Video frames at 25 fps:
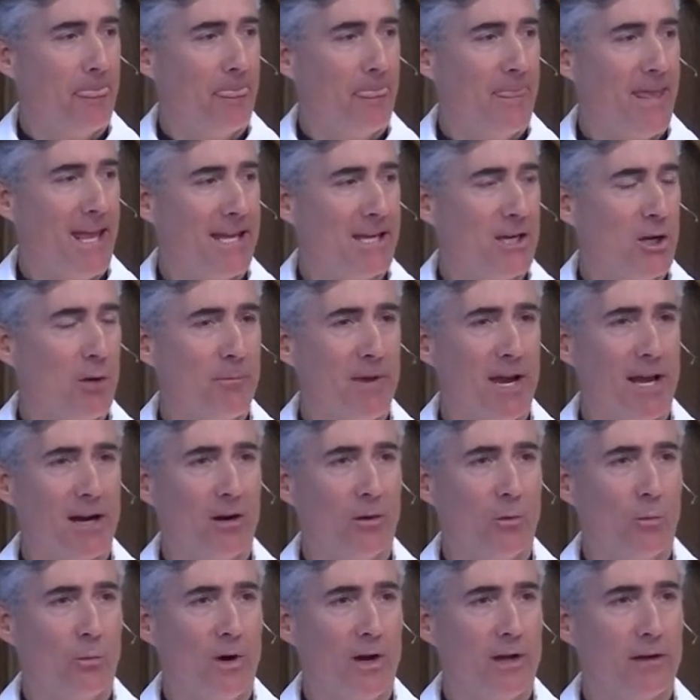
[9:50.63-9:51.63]
That no
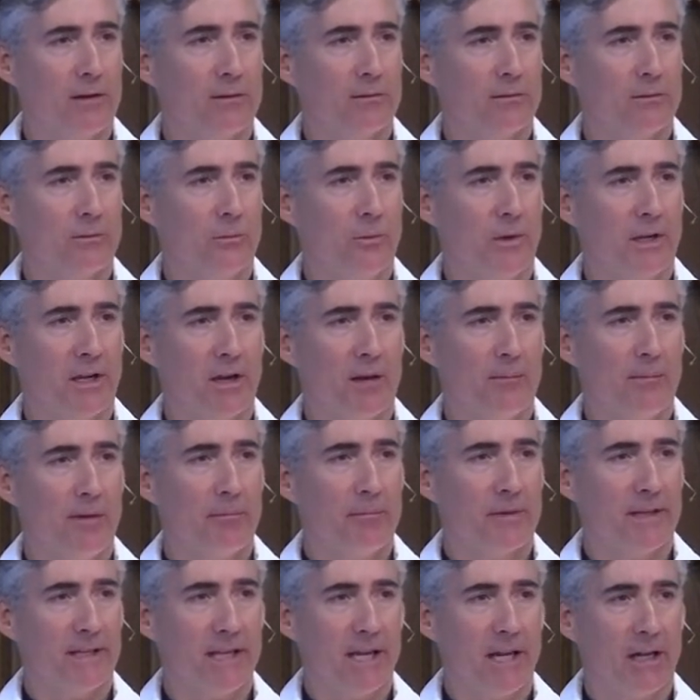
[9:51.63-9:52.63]
matter what we come
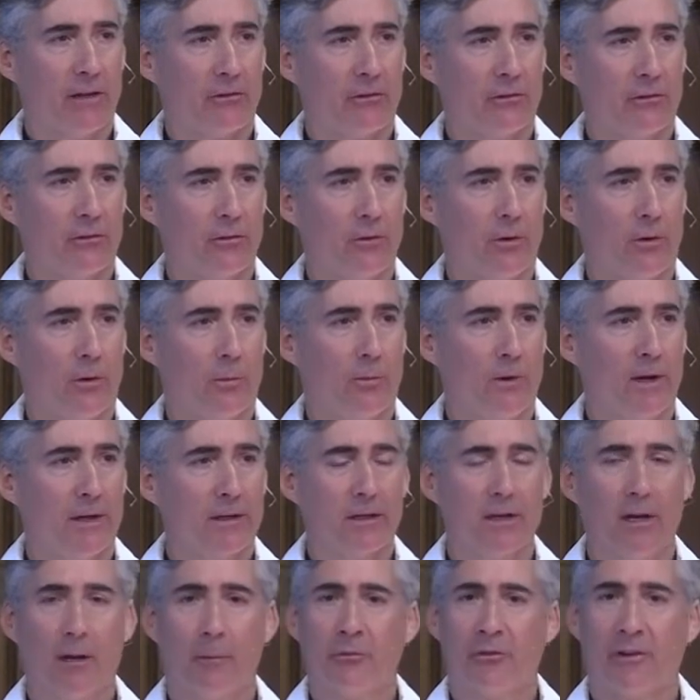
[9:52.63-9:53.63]
up against or what
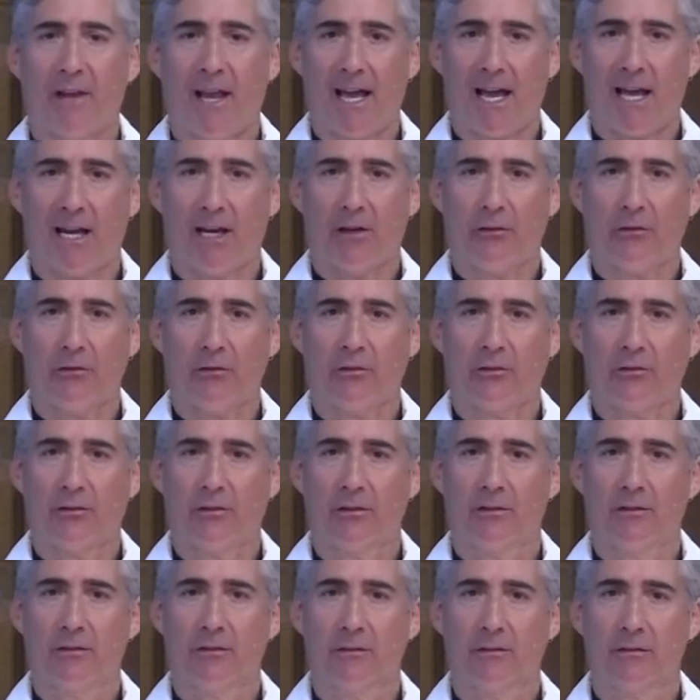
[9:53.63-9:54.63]
comes at us,
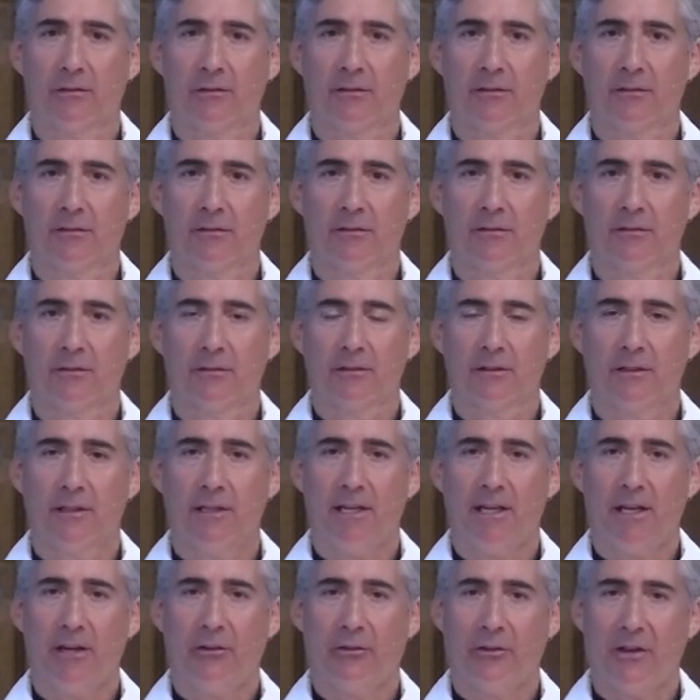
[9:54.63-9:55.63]

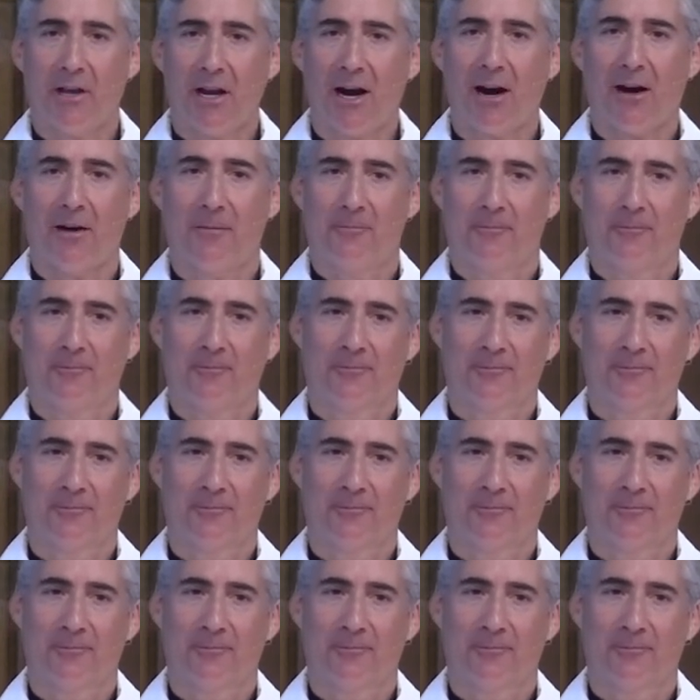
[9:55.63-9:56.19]
he's there.